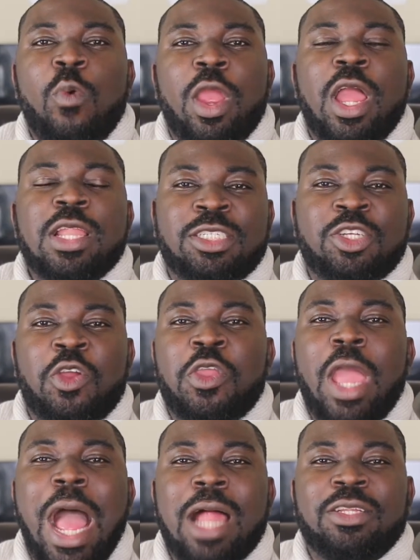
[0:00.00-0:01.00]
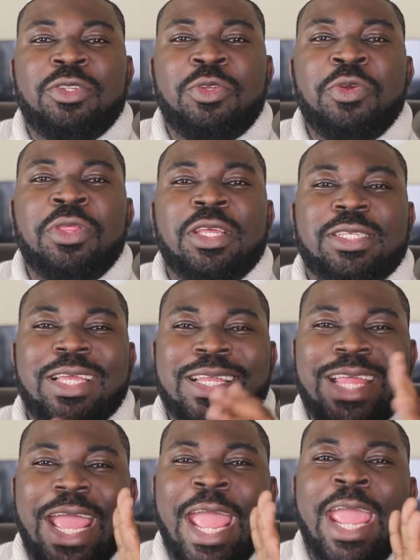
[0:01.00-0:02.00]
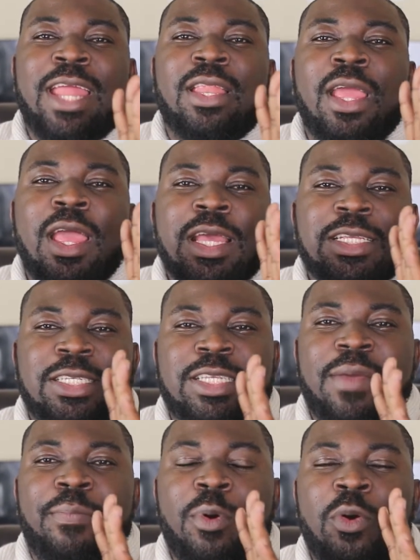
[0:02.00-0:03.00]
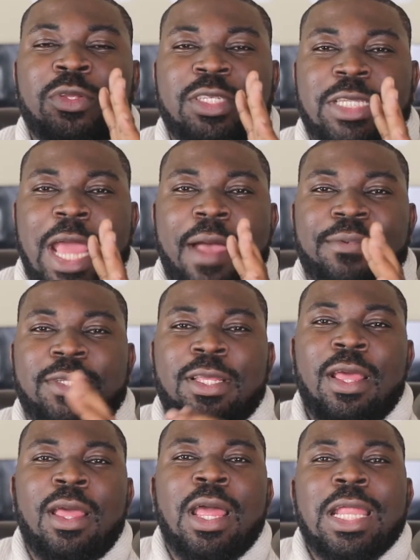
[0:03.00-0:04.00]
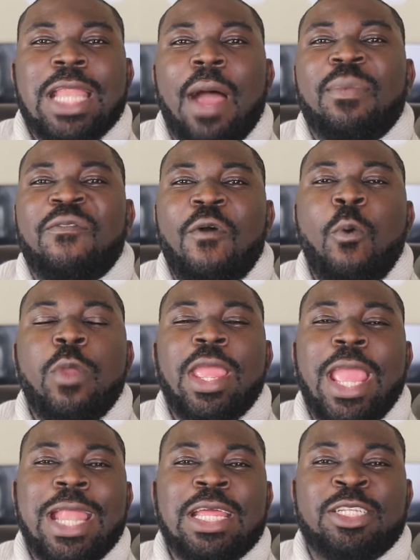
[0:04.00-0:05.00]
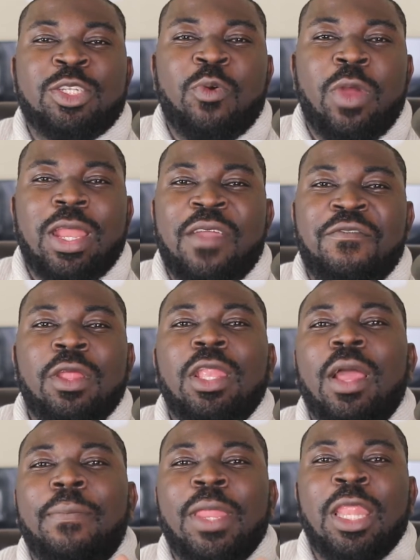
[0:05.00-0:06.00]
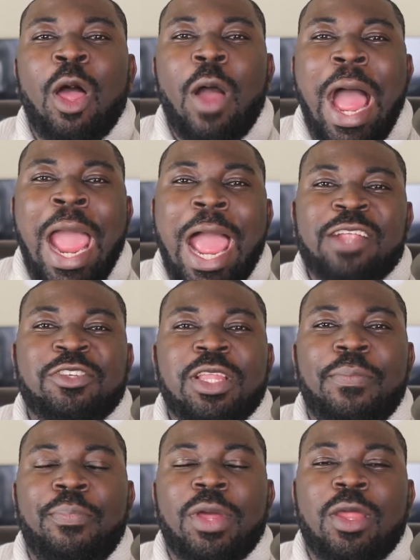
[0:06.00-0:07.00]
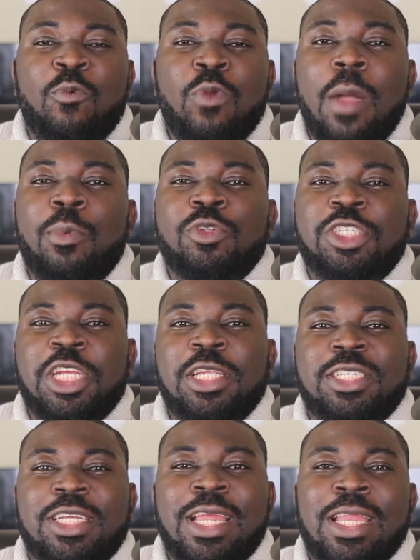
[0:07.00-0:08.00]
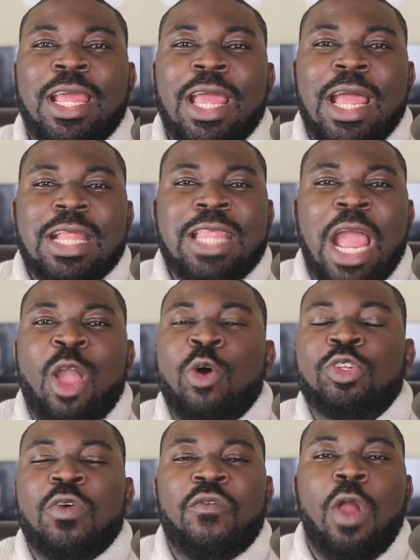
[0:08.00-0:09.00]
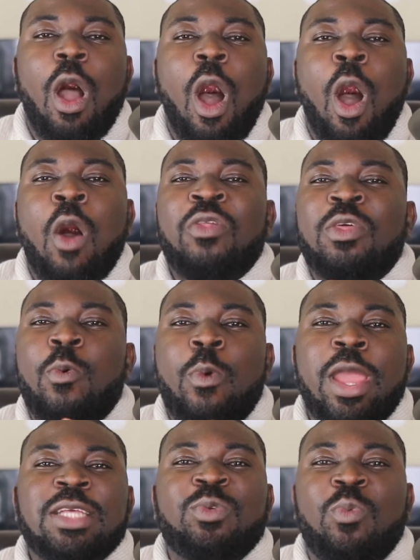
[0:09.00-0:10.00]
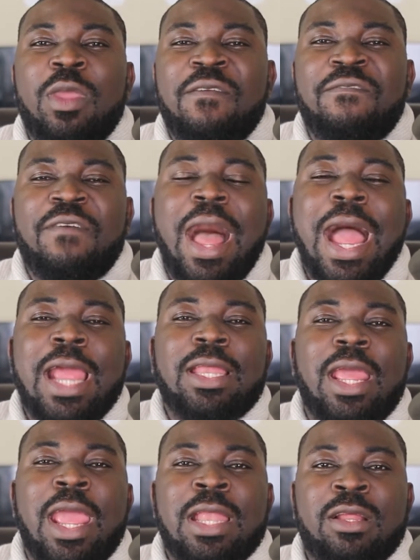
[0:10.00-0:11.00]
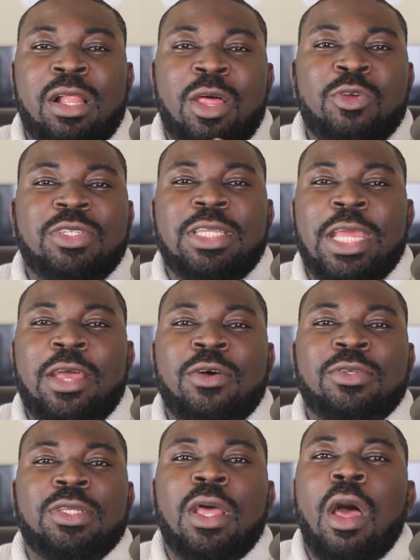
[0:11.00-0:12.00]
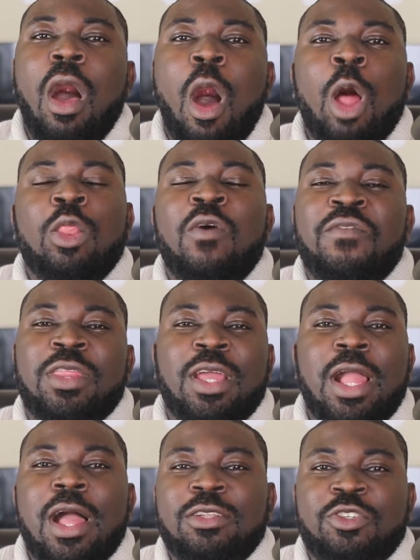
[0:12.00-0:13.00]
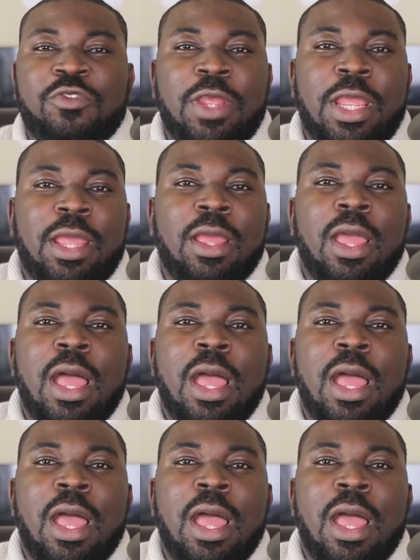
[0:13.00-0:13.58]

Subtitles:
we're going to show you how to do this in 8 simple steps. Now, before we get into it, if you look below, I actually put a Rebel cheat sheet that goes over all the ways we find and close deals all over the country